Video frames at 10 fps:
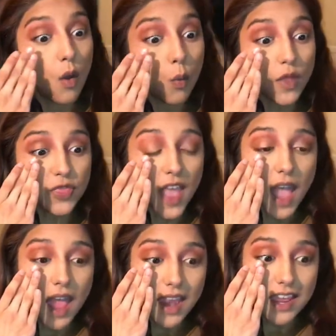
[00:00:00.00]
What the
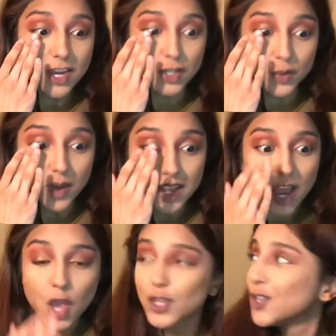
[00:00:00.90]
hell are you
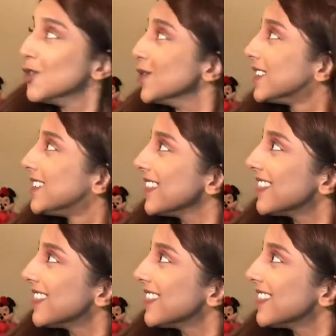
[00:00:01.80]
doing? You did